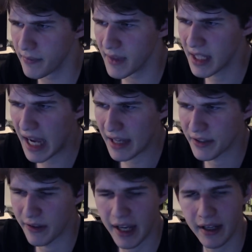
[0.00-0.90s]
yeah,
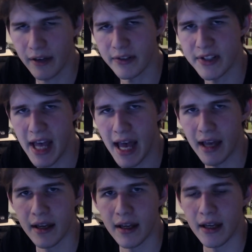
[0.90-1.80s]
so that covers
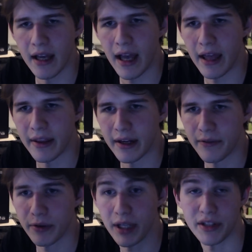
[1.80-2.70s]
that. And then
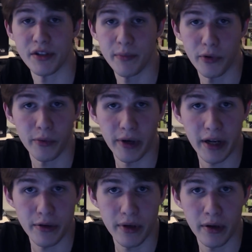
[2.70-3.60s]
if you'd like to support what
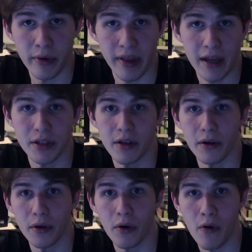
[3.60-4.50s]
I do here with actually
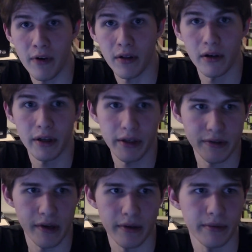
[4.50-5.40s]
hardcore overclocking,
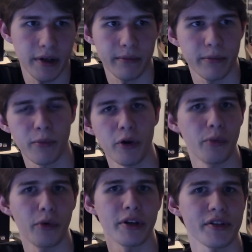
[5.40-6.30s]
so, you know,
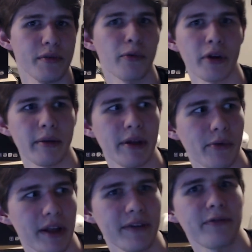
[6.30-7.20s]
what does supporting mean?
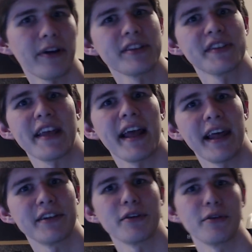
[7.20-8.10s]
Well, it funds the
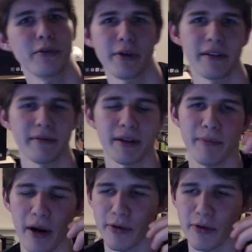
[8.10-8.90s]
LN2 and power